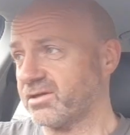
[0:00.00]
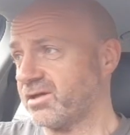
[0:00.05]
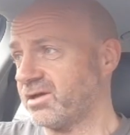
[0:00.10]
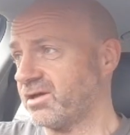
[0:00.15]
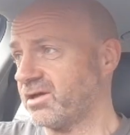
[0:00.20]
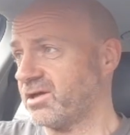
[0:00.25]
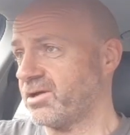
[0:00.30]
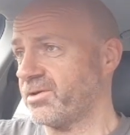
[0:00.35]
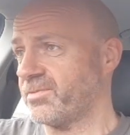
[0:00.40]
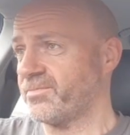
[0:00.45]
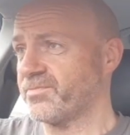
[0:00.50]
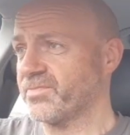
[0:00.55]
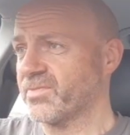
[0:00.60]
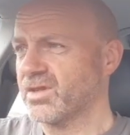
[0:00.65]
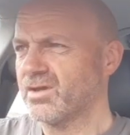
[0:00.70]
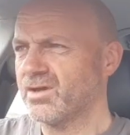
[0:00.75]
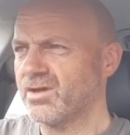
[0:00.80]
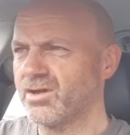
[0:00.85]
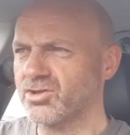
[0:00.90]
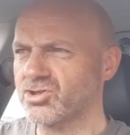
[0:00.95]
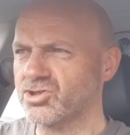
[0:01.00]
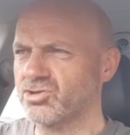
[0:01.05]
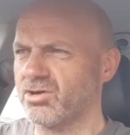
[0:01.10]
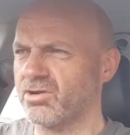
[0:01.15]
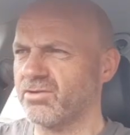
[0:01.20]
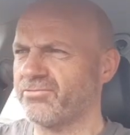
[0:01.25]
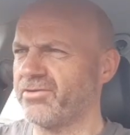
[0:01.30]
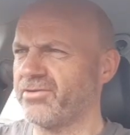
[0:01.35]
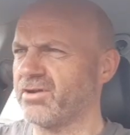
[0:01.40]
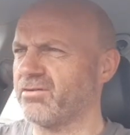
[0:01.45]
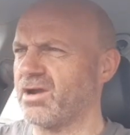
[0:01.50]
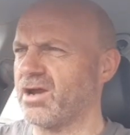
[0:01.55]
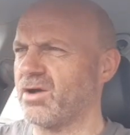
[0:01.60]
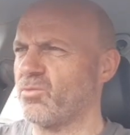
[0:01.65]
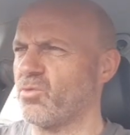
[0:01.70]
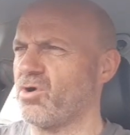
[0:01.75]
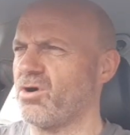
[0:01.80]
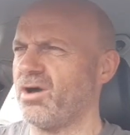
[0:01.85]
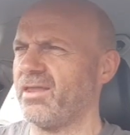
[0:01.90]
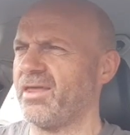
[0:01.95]
I was trying to figure out
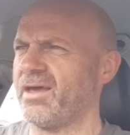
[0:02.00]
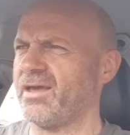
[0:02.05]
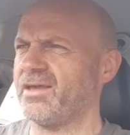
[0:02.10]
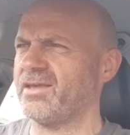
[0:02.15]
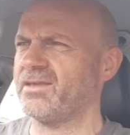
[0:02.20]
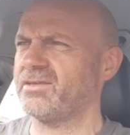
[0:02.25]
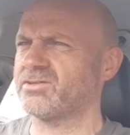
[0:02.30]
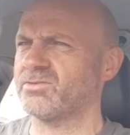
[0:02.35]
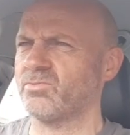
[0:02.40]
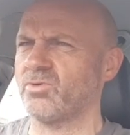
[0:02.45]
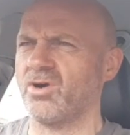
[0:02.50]
why that is,